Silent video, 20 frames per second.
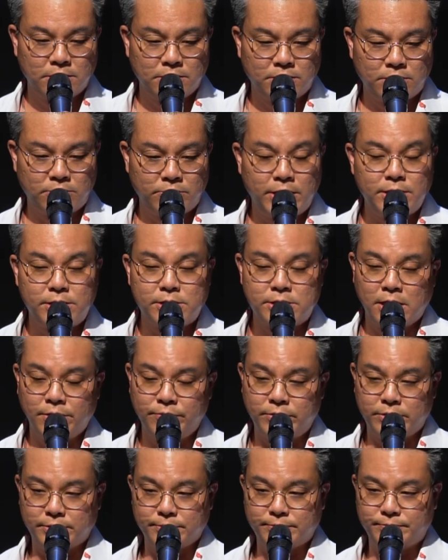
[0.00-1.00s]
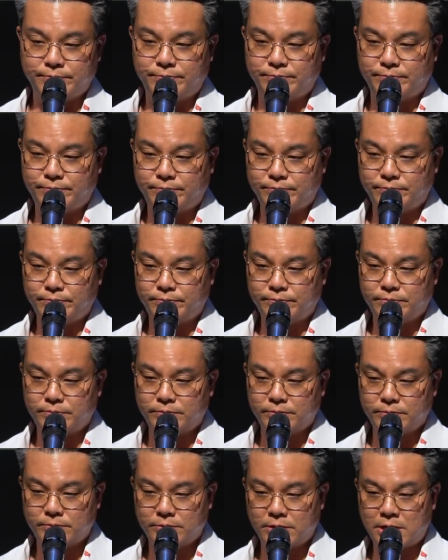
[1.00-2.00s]
Grade 7,
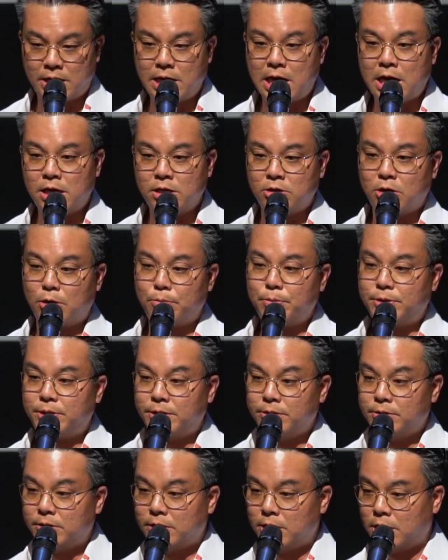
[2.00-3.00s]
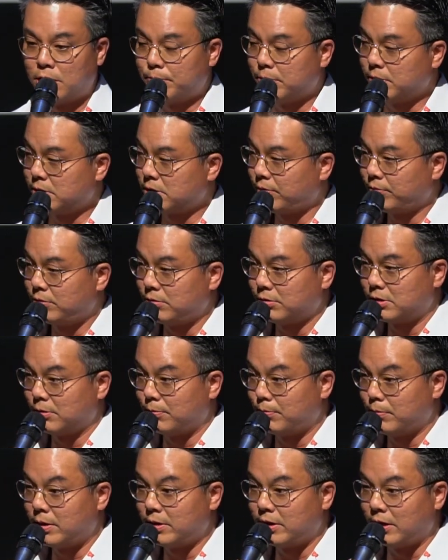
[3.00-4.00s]
I had an opportunity to help myself to
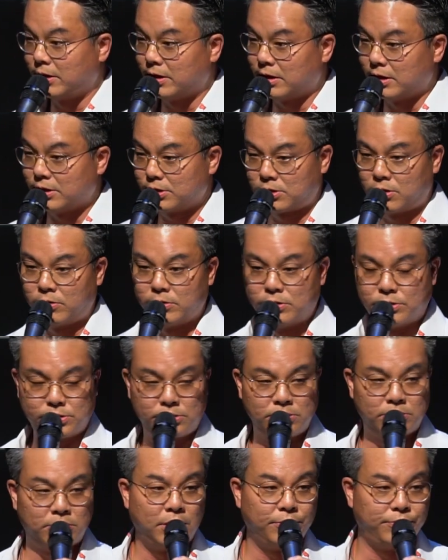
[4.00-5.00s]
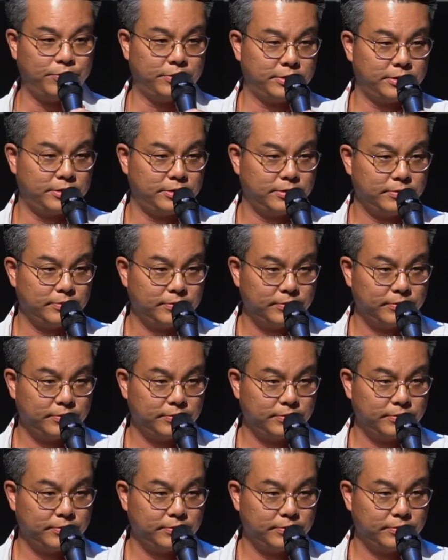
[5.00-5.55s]
some money that I saw in the school office.